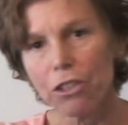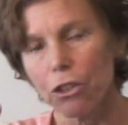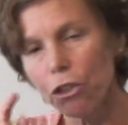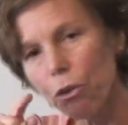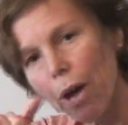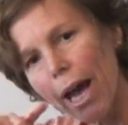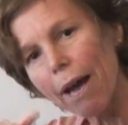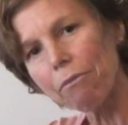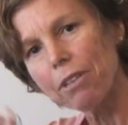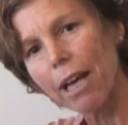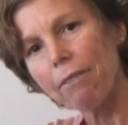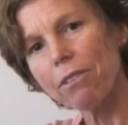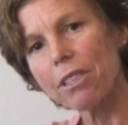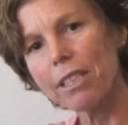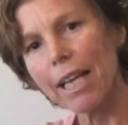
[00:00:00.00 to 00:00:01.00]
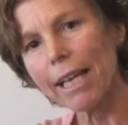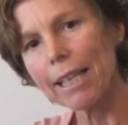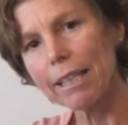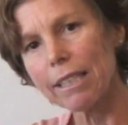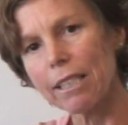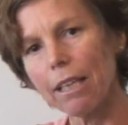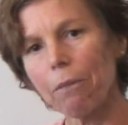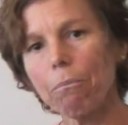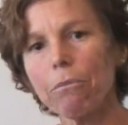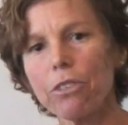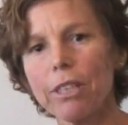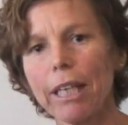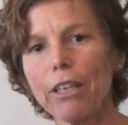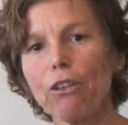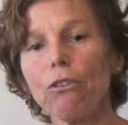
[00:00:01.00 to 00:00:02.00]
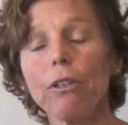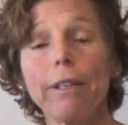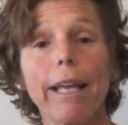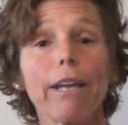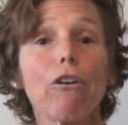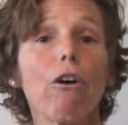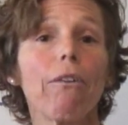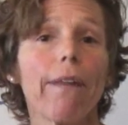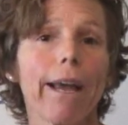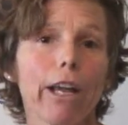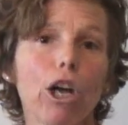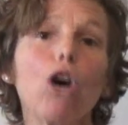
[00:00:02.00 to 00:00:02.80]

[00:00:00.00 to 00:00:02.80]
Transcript: So you have to have a second signal, and they call that